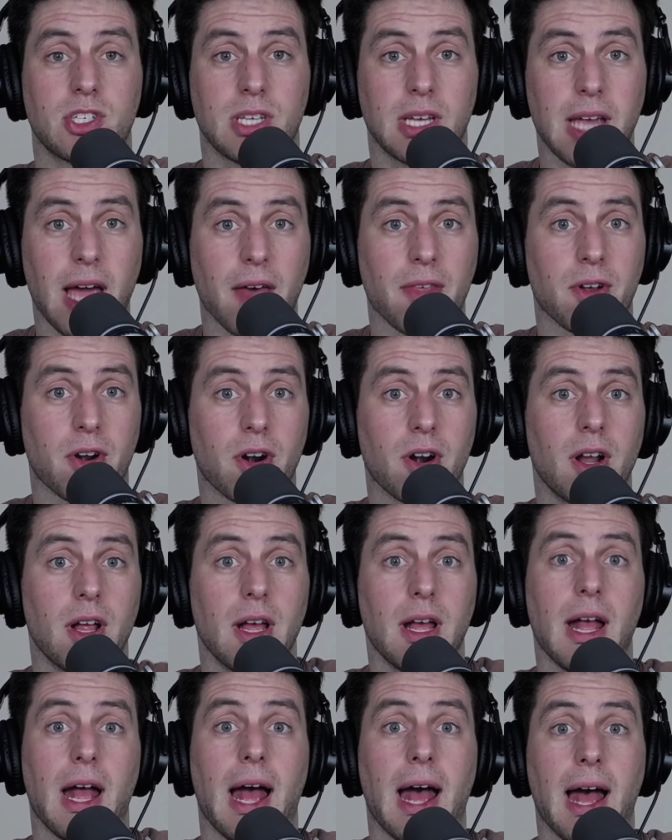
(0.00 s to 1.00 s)
together,
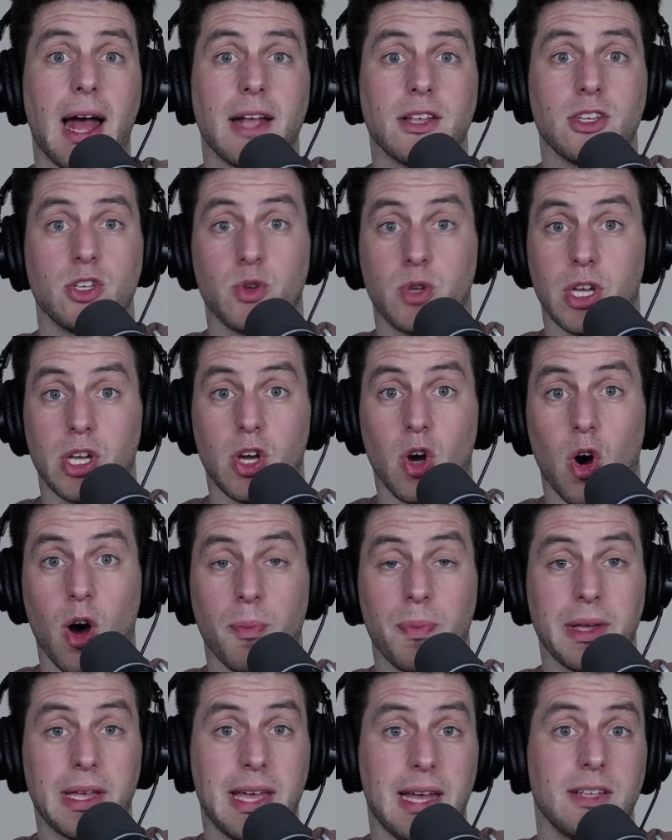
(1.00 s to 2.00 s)
and you can go up
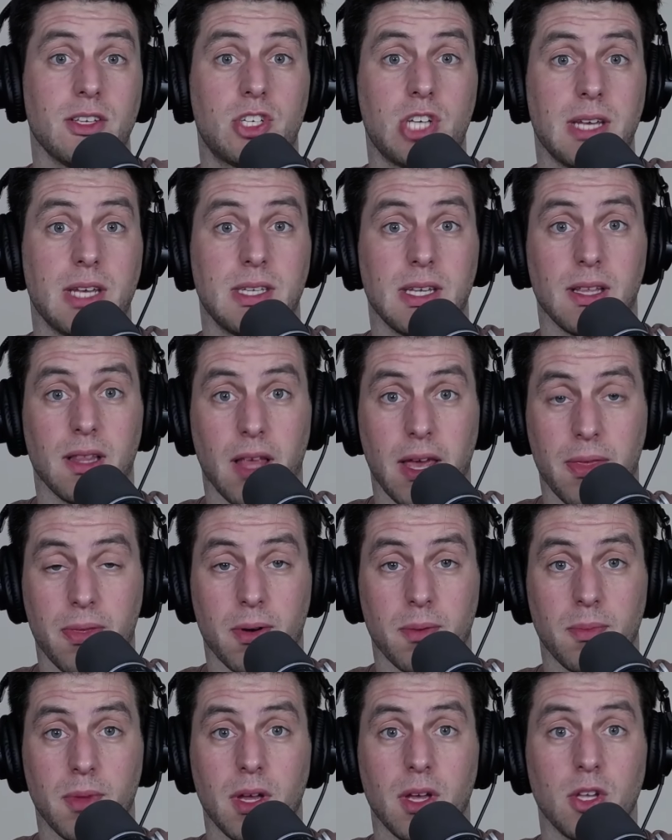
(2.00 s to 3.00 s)
and get J.C.
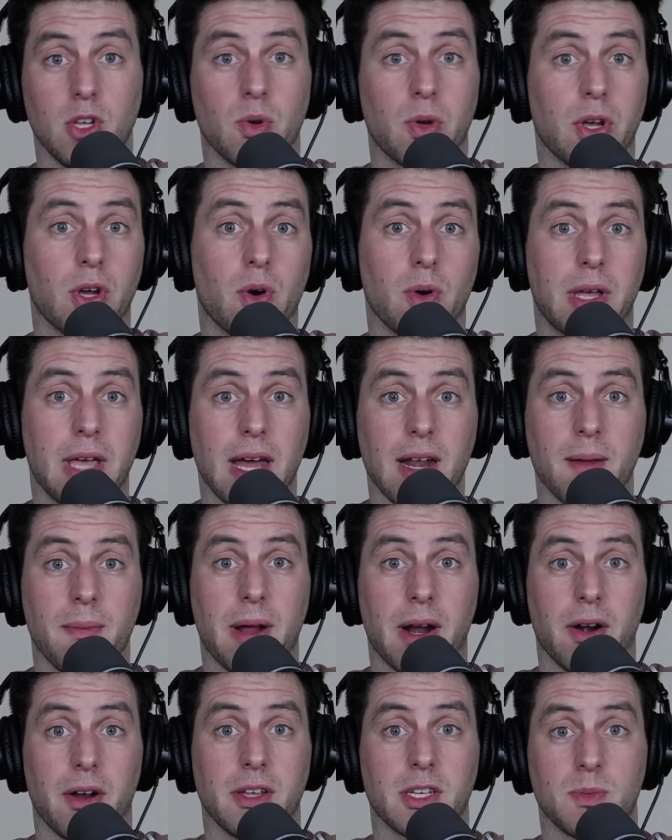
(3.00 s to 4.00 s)
Latham. You can go get
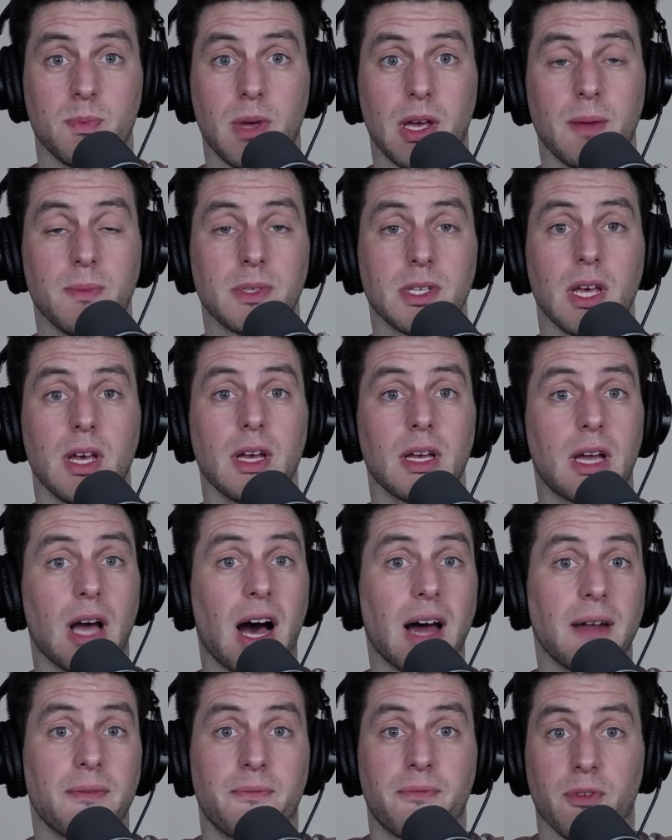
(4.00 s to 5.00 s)
Amarius Mims.
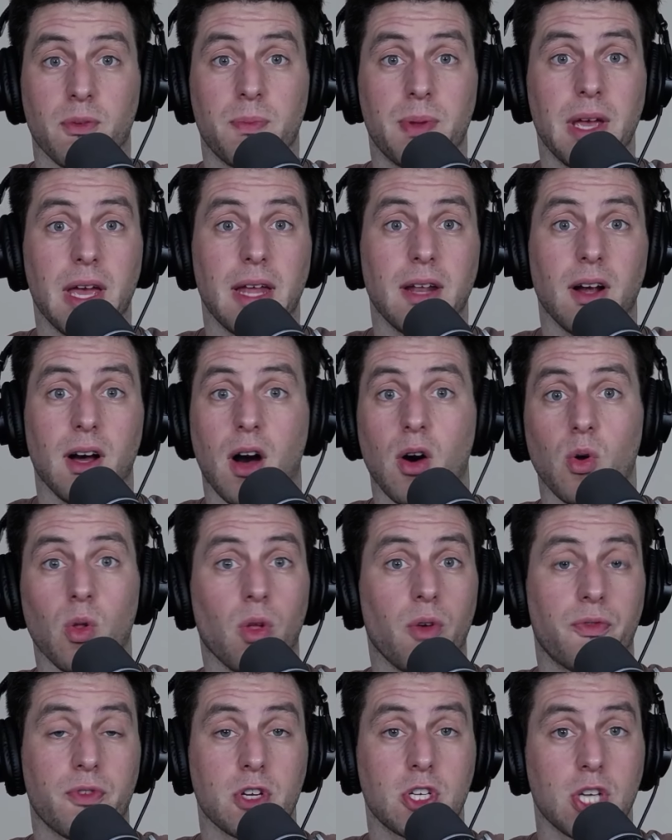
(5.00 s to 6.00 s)
God forbid,
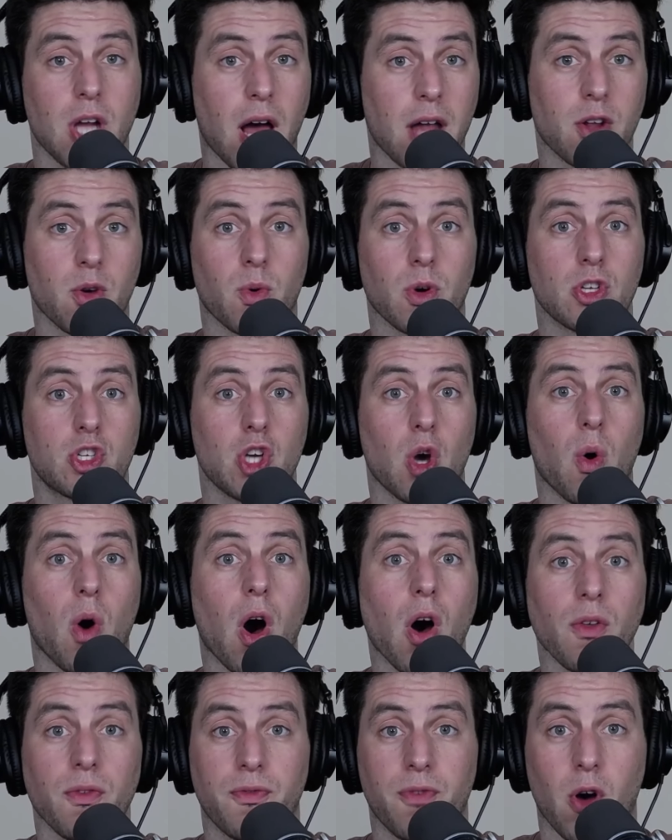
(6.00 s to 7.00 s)
Olufoshanu or Joe
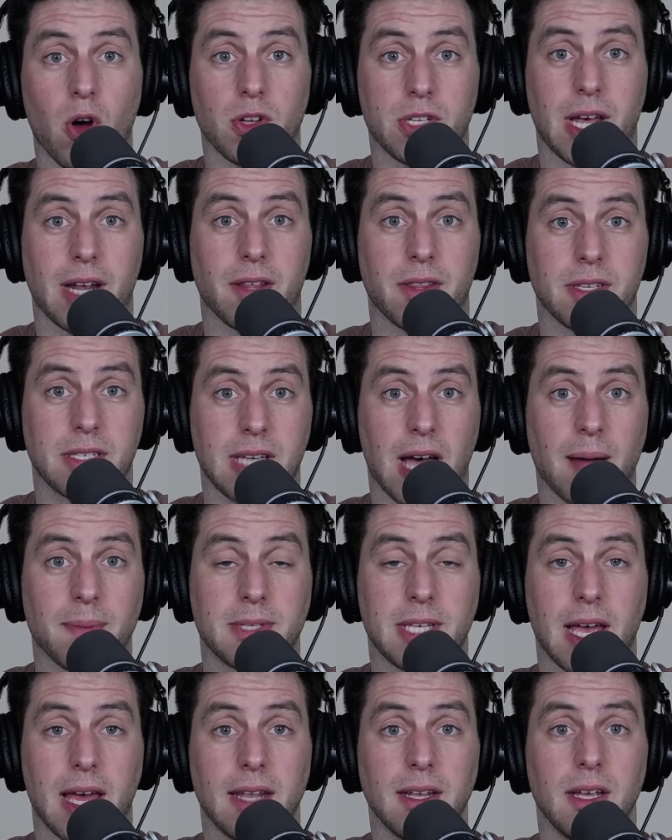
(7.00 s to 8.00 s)
Alt falls out of the top
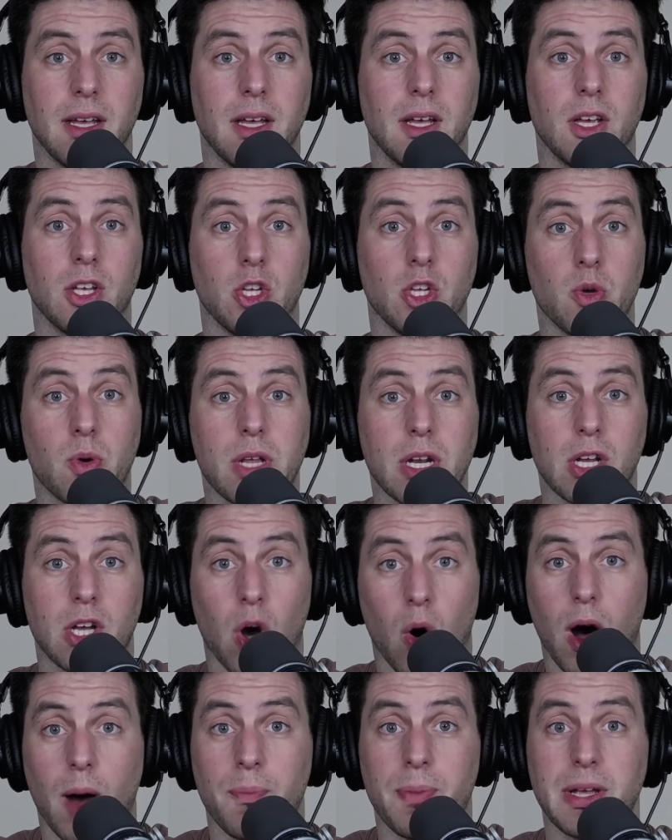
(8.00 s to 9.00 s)
10. You can
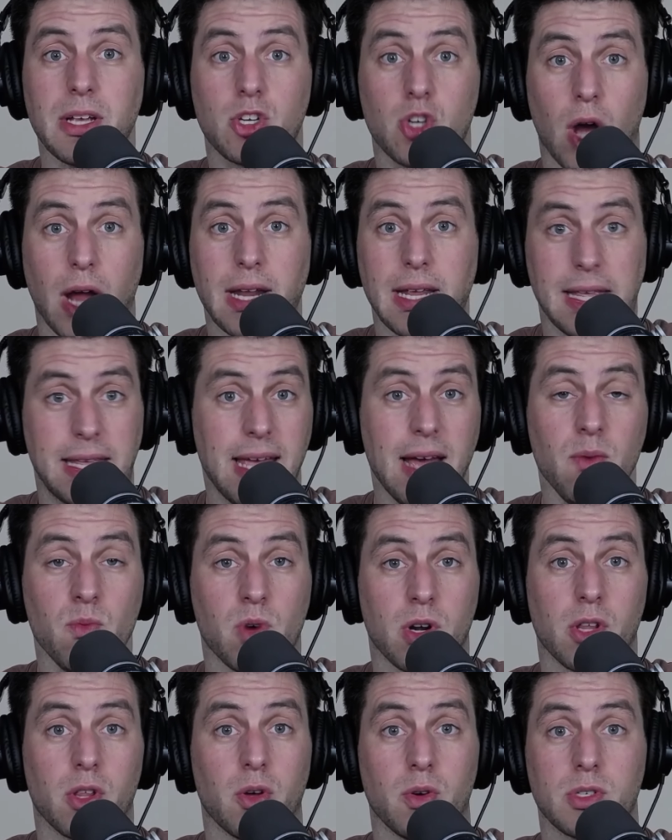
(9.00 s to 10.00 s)
go up and try to get
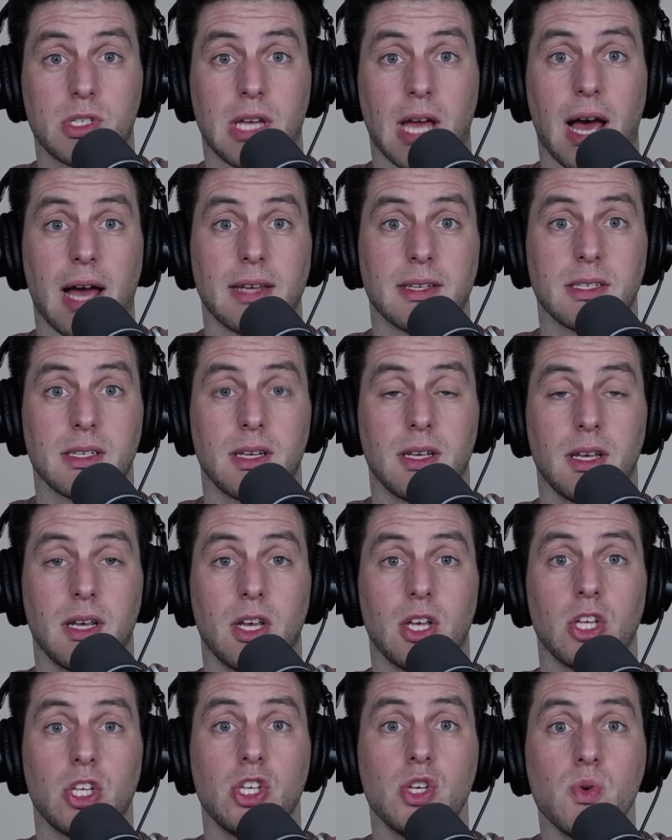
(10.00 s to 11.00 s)
one of those guys.
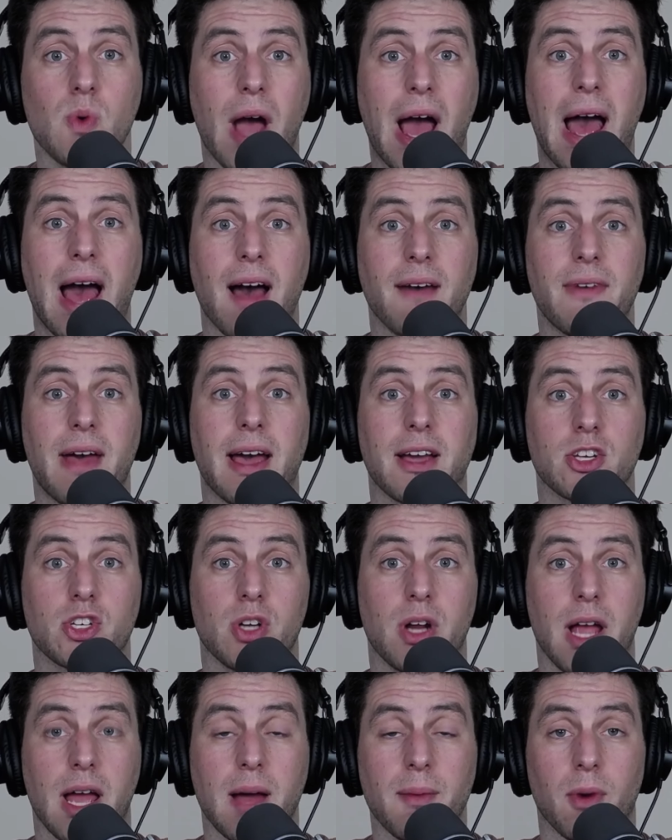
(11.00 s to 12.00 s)
You have
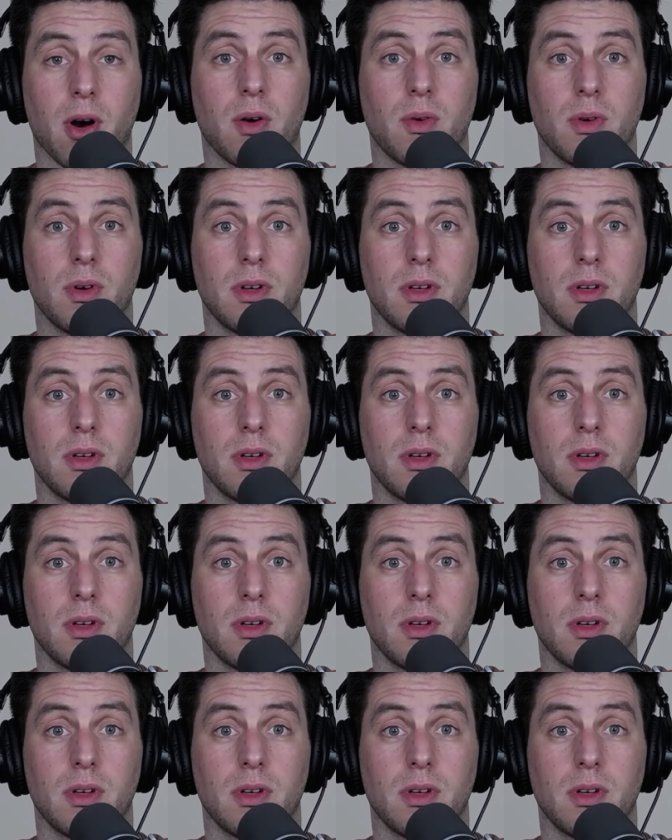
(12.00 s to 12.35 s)
extra ammo.